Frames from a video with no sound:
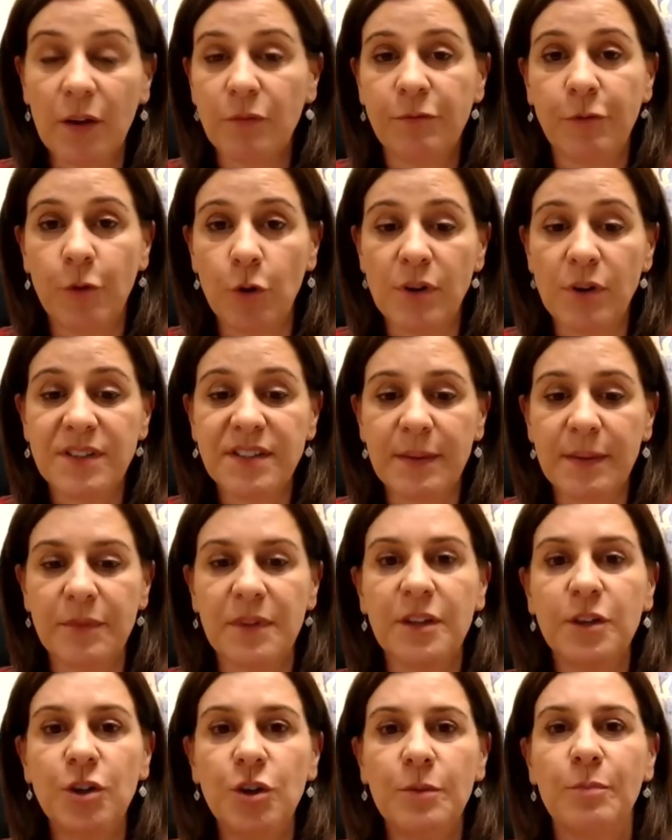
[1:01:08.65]
For example,
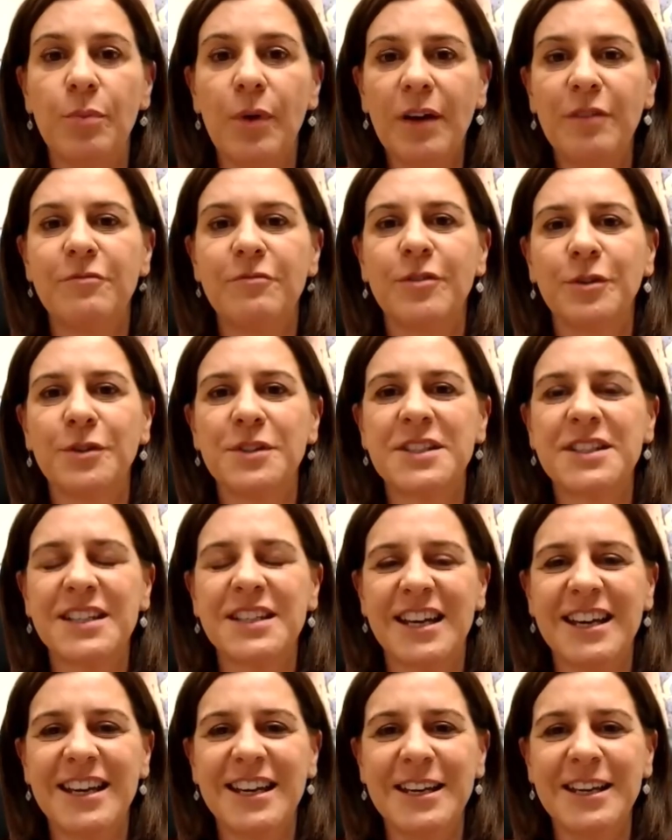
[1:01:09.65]
the new Bradfield
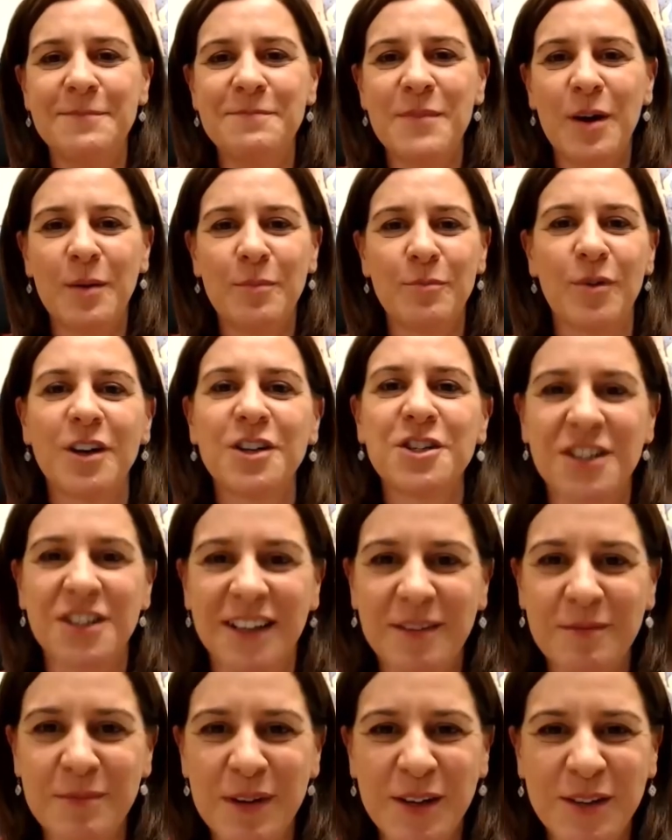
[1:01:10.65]
scheme, I'm
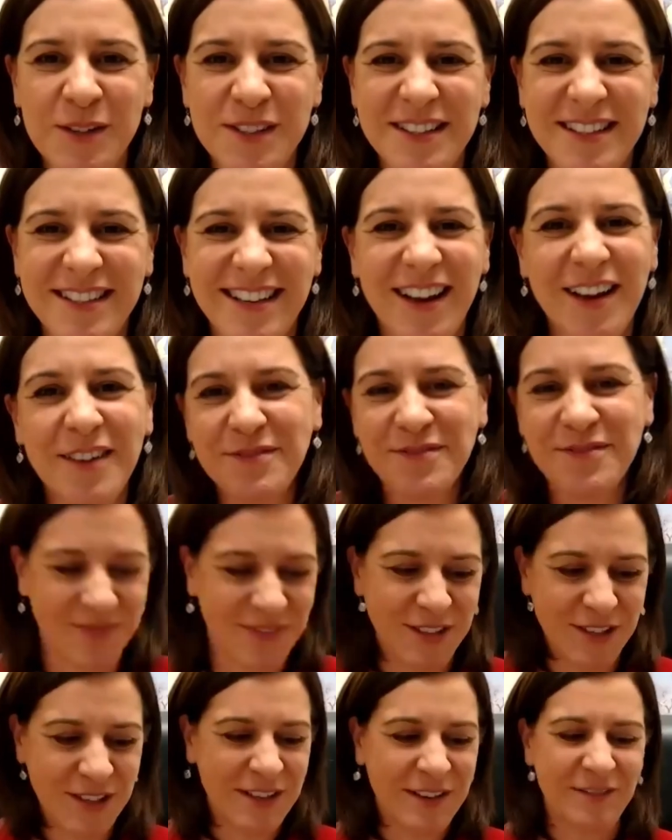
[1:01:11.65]
rushing because I
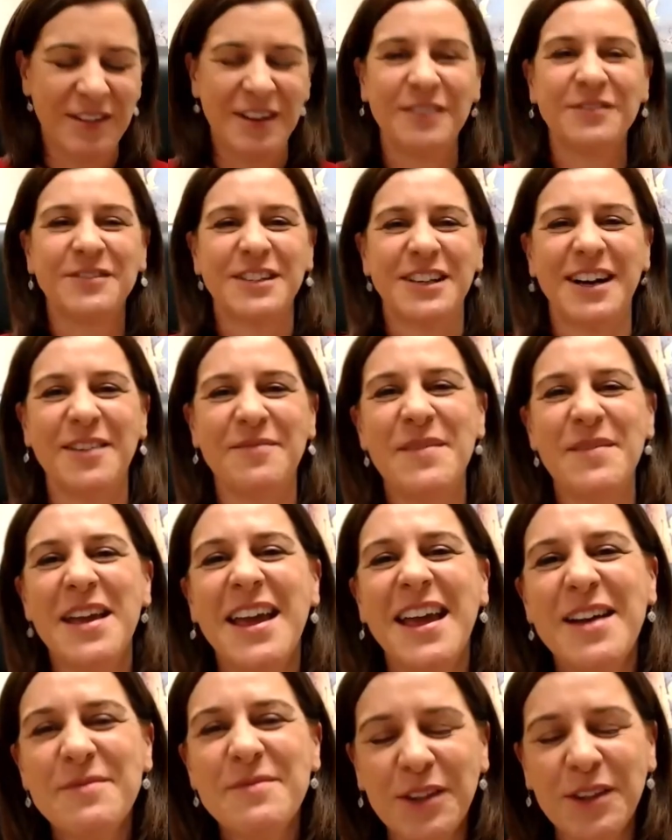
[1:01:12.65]
don't have enough time,
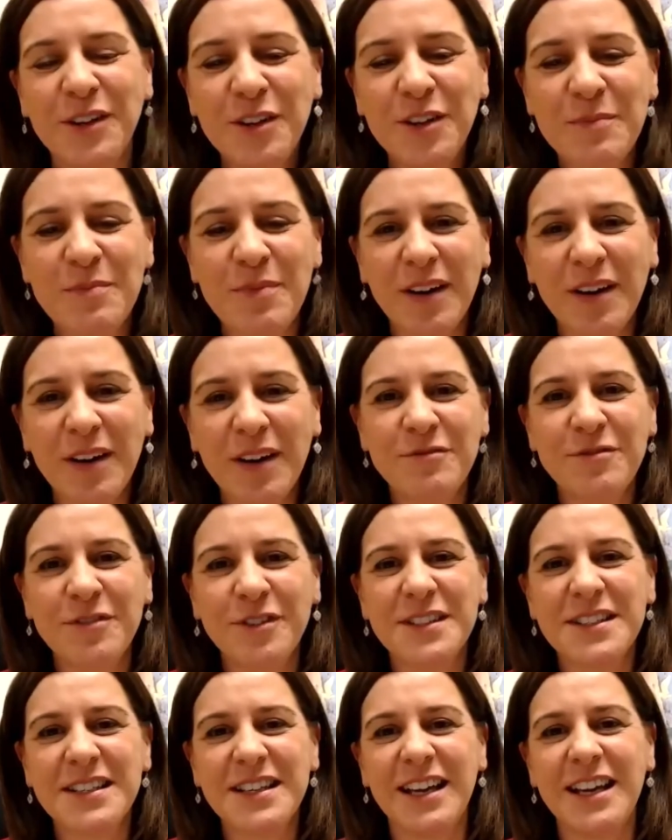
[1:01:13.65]
but the new
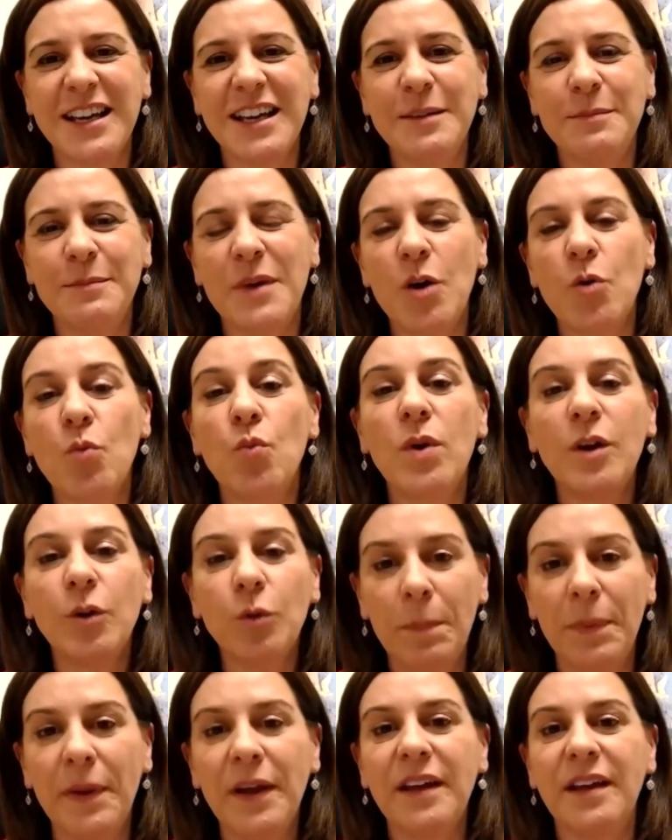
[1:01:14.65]
Bradfield scheme will
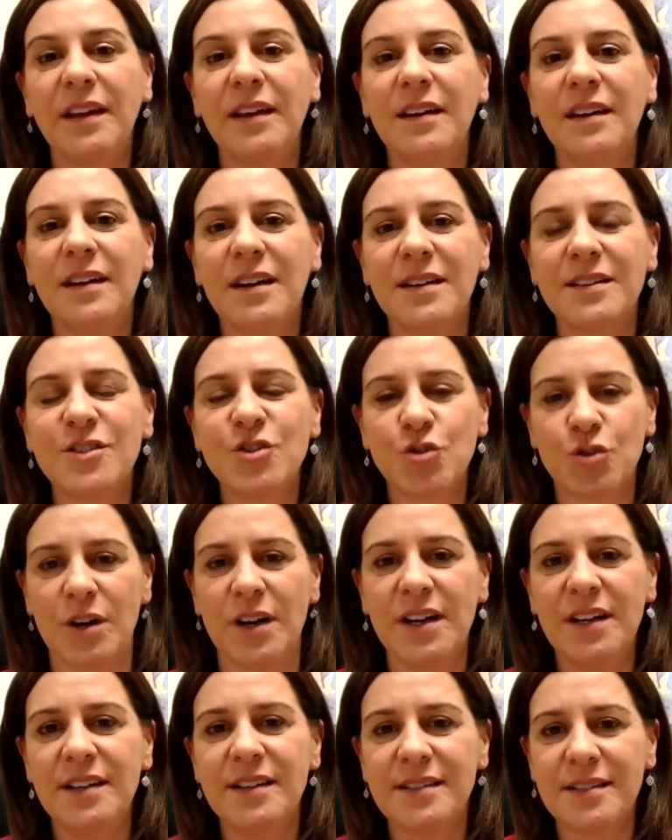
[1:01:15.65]
be
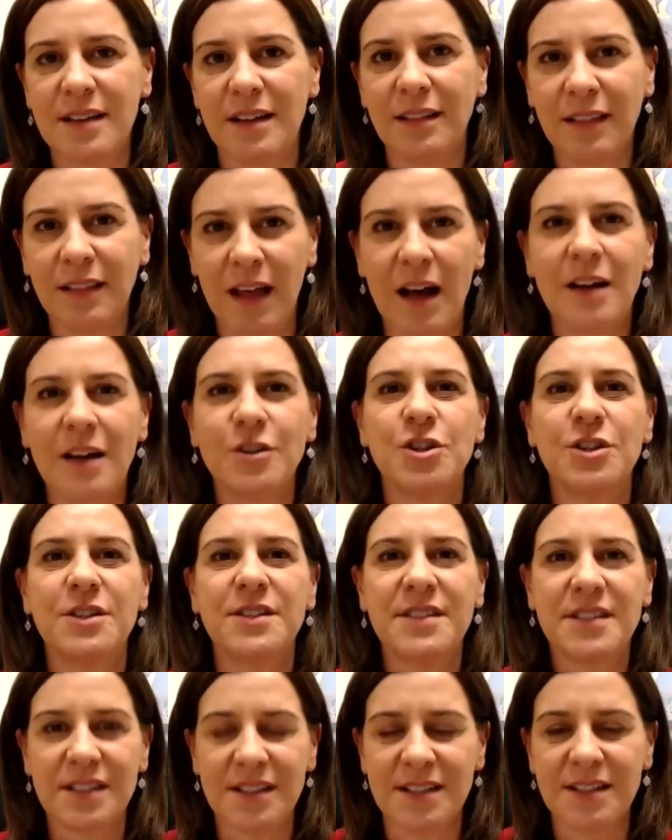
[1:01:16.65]
Australia's
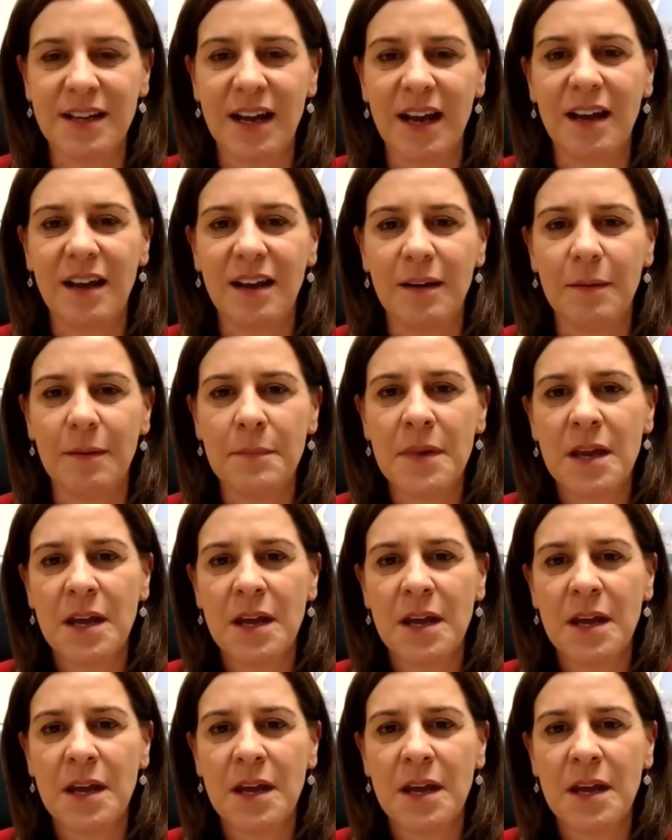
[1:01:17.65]
largest dam.